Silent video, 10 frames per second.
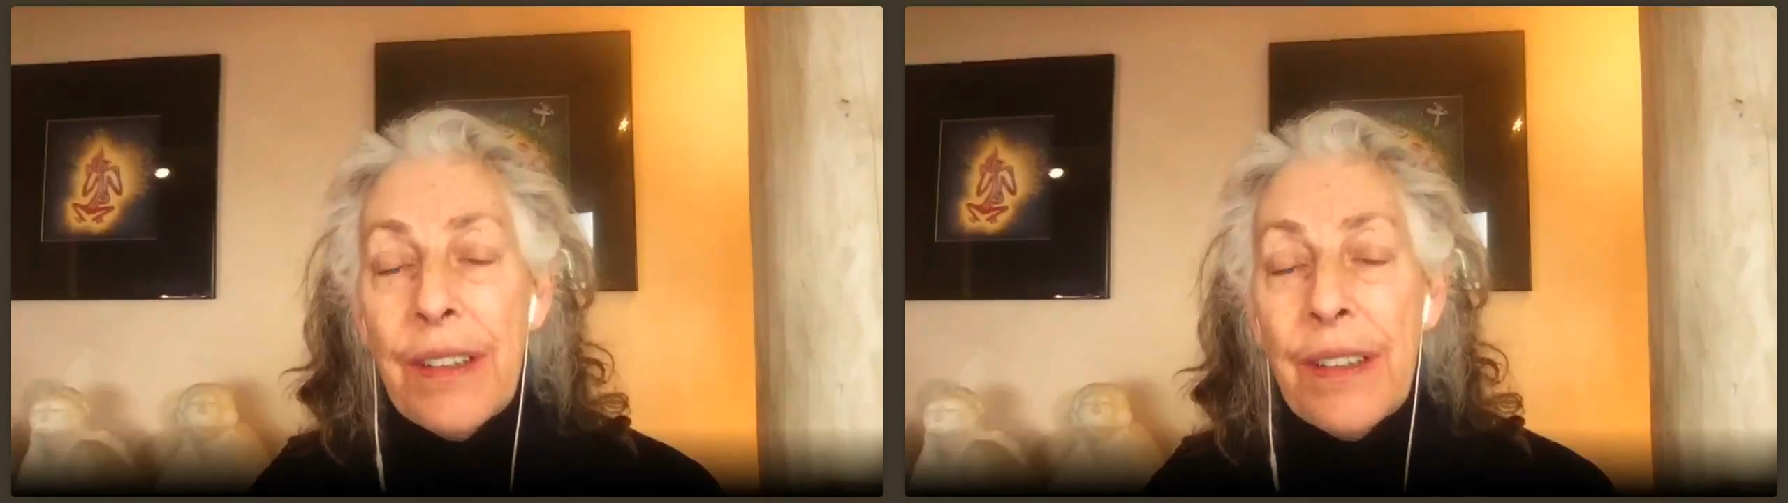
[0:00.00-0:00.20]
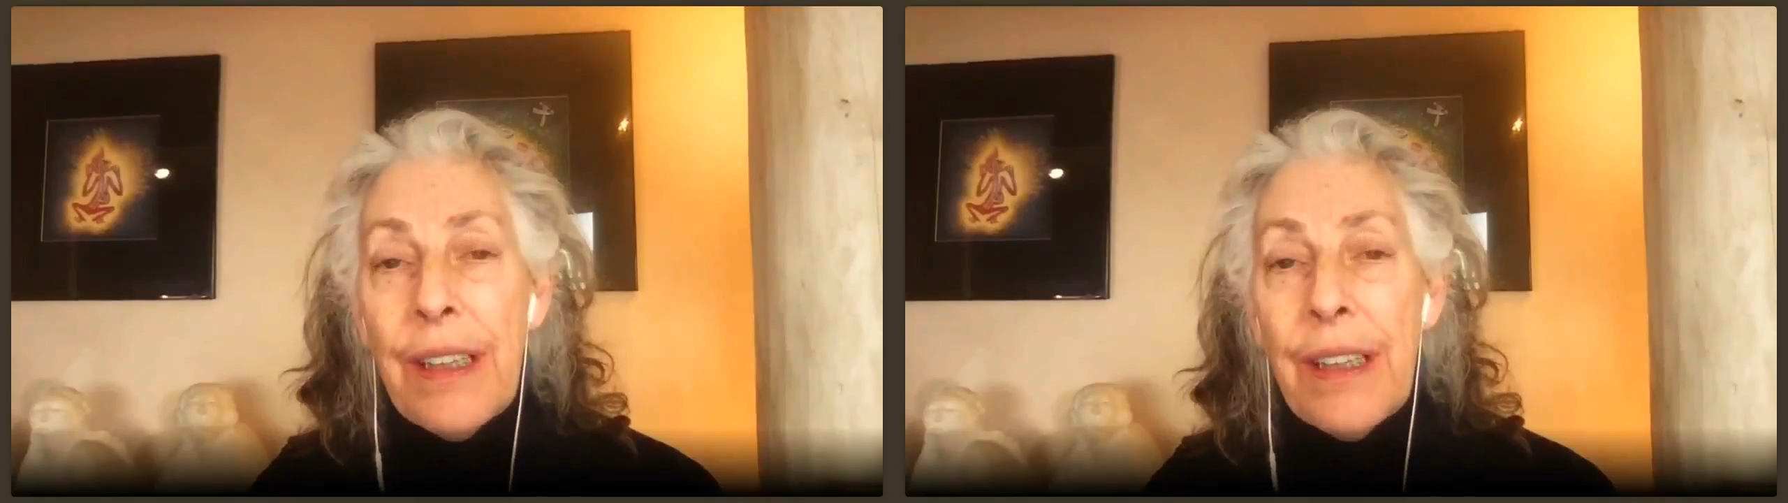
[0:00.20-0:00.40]

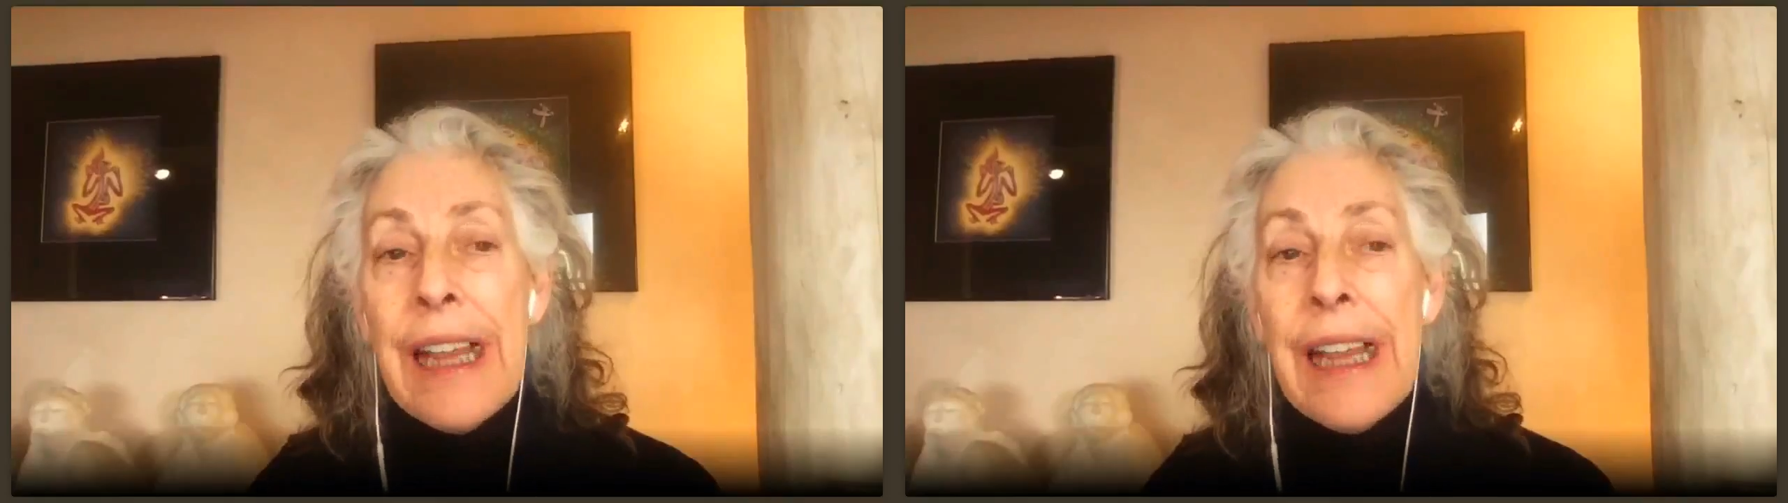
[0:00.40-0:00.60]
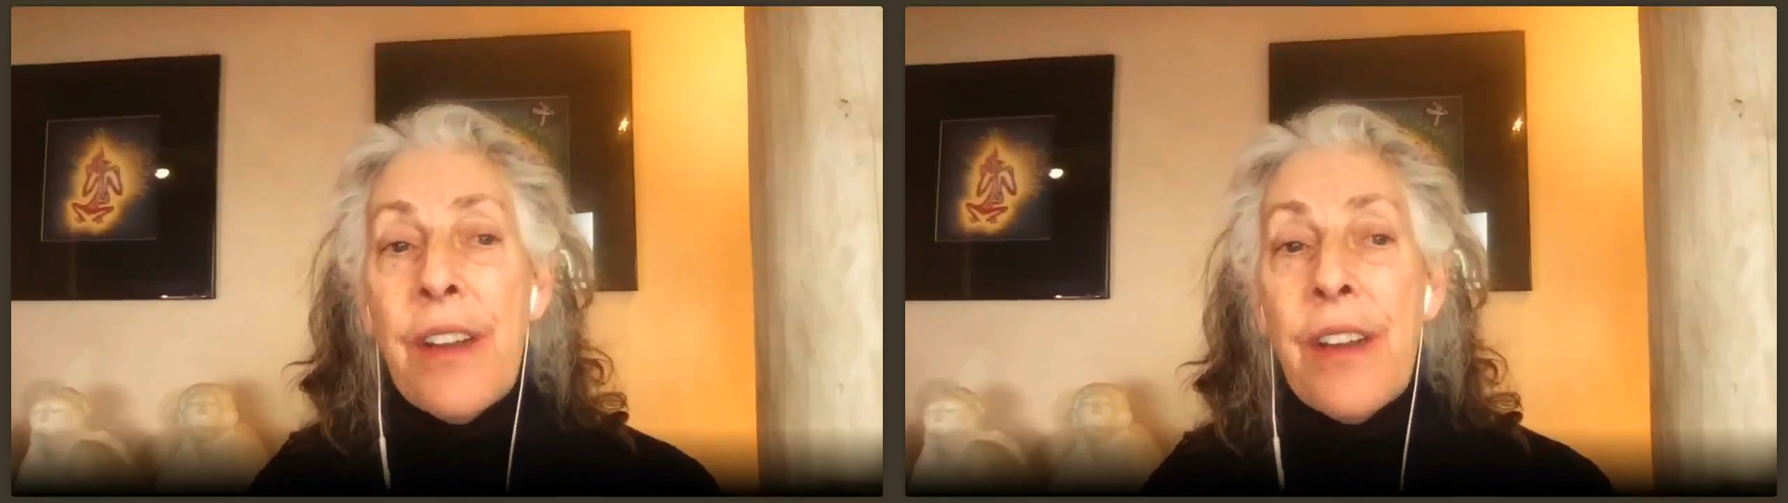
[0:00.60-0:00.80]
and
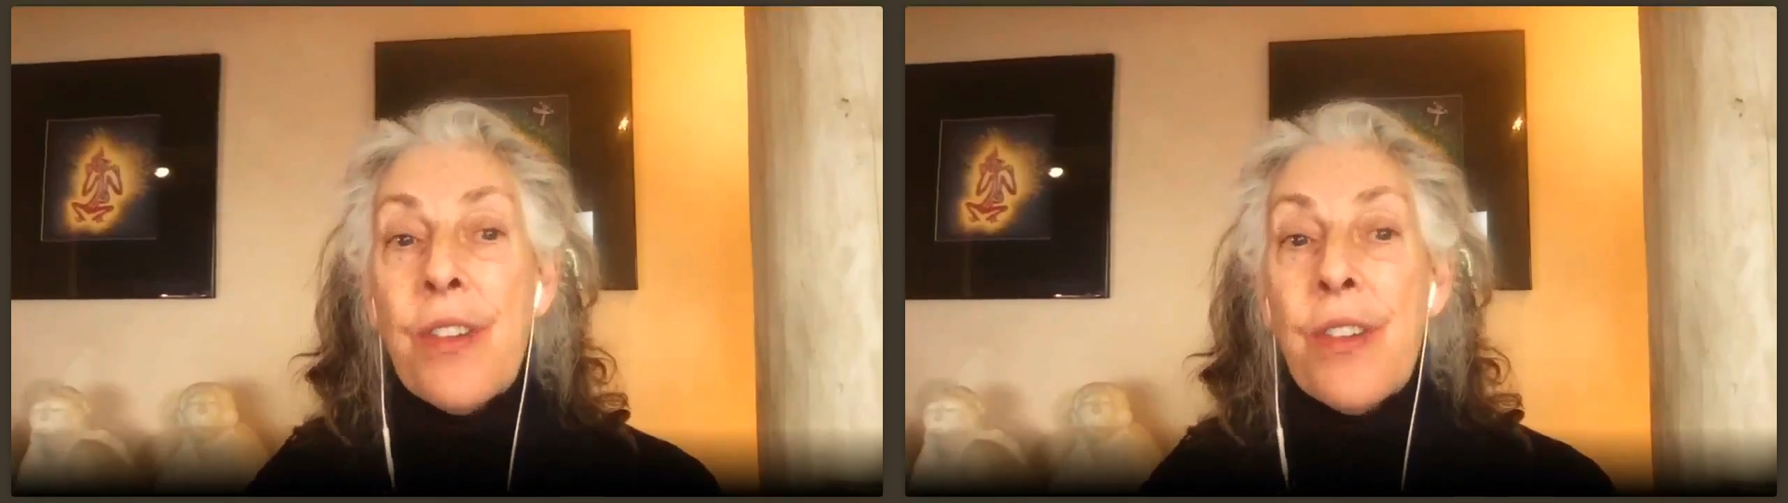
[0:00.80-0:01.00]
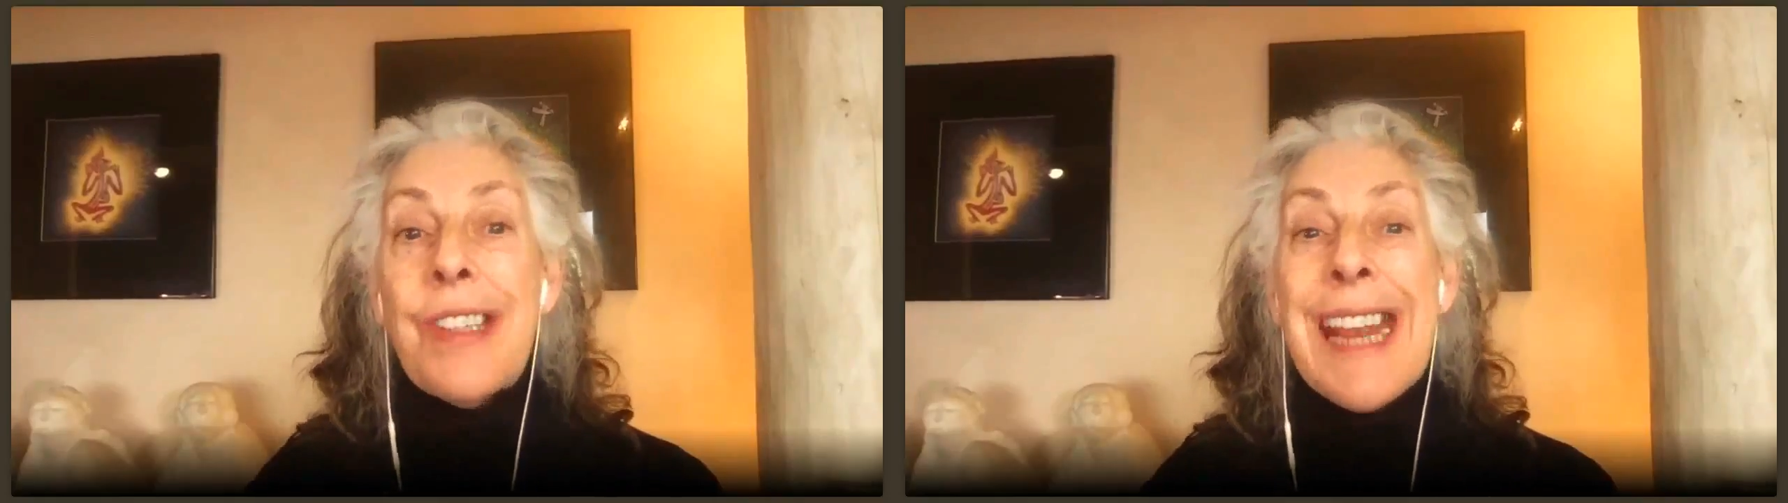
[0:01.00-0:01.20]

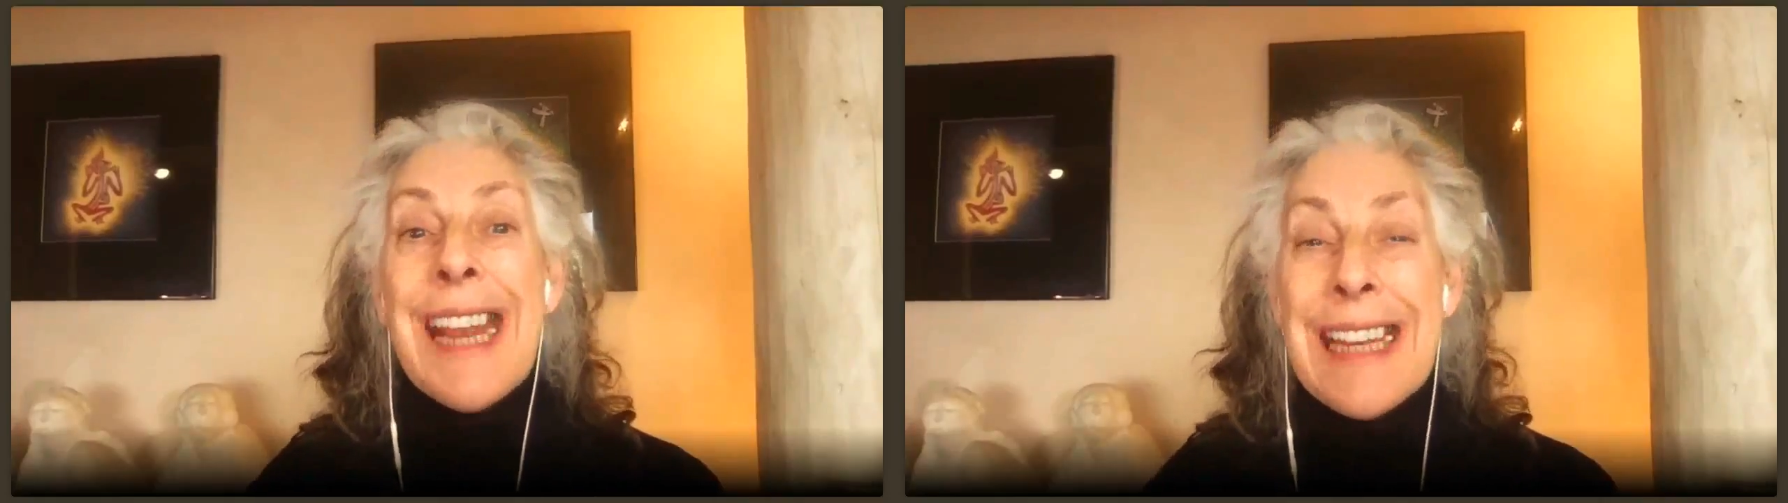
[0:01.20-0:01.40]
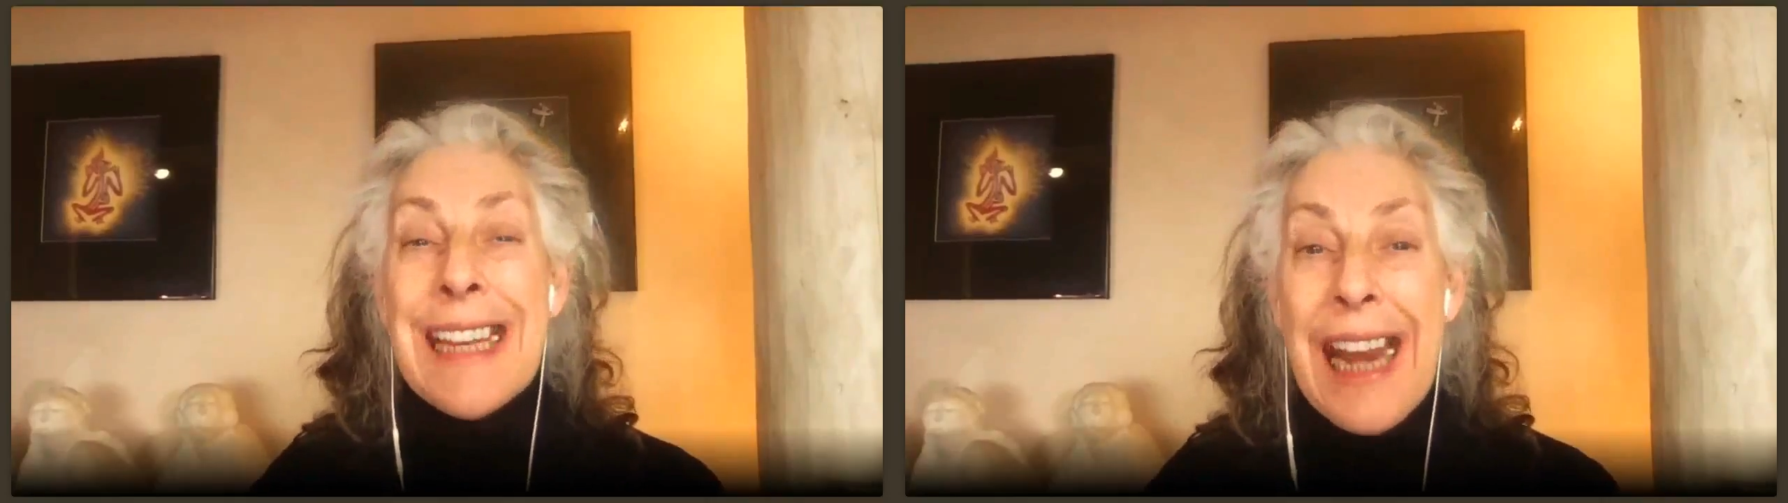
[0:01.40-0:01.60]

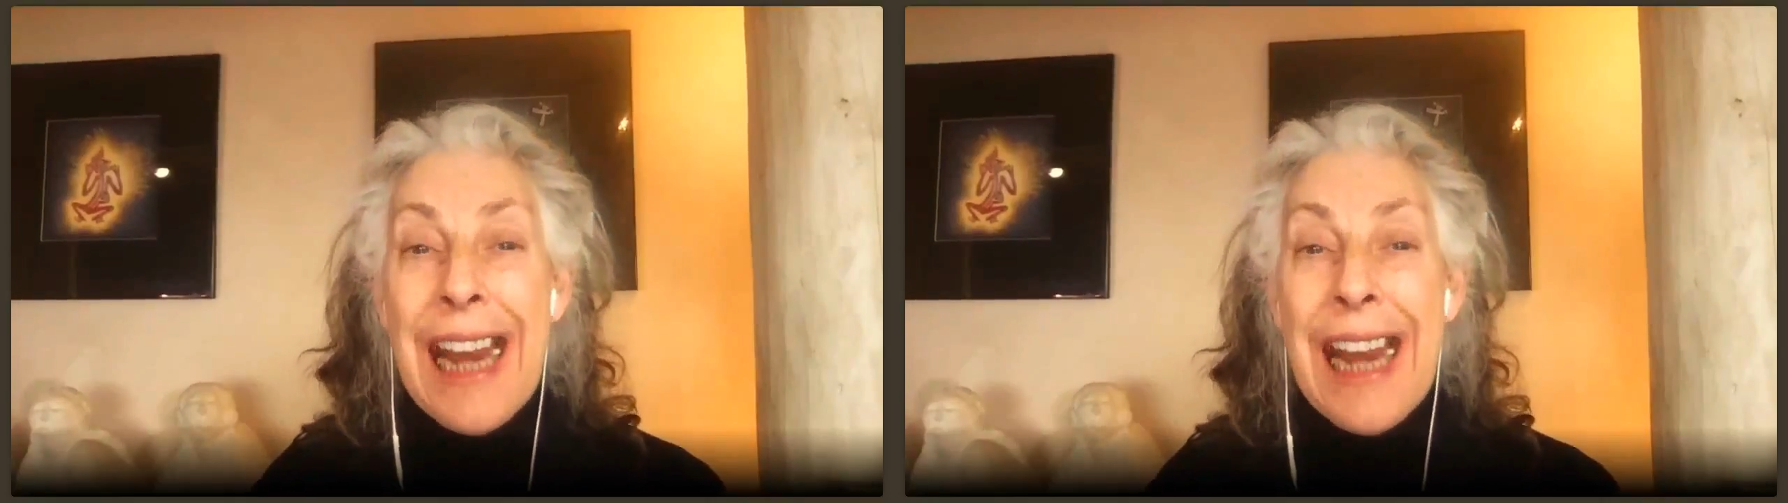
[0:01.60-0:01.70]
understanding.